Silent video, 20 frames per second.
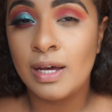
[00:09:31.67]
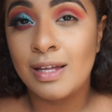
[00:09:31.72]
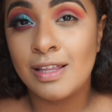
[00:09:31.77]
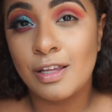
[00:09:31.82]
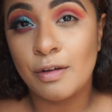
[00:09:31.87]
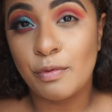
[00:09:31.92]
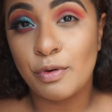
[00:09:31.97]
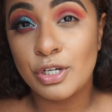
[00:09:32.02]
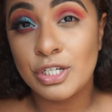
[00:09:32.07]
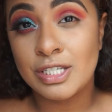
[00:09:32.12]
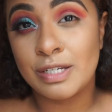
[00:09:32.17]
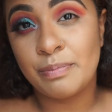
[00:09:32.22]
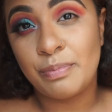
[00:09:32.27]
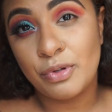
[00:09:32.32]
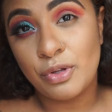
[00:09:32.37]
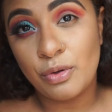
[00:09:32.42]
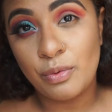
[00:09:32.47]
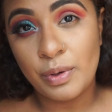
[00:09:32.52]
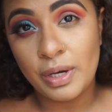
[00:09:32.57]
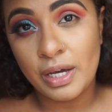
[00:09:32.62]
the more
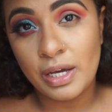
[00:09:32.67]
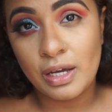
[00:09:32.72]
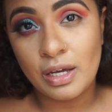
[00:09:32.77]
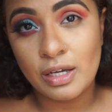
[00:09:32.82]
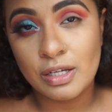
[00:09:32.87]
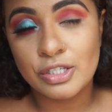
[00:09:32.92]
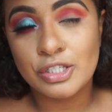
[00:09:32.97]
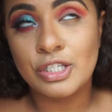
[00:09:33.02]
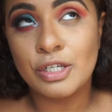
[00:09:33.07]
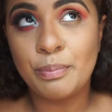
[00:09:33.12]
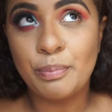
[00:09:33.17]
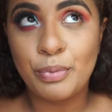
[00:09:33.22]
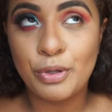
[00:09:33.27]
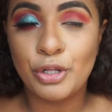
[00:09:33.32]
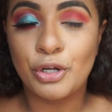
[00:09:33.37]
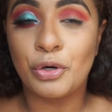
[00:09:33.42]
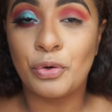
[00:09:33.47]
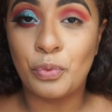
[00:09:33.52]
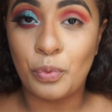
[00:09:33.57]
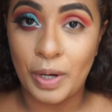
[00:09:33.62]
simpler
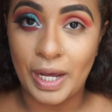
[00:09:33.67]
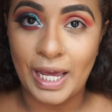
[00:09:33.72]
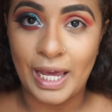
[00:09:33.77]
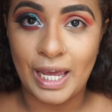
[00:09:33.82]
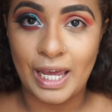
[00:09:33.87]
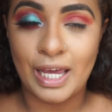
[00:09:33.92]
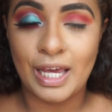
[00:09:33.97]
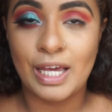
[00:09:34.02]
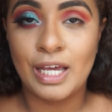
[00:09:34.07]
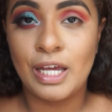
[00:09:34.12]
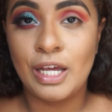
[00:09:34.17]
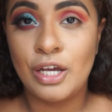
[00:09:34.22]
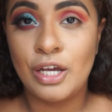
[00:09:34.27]
way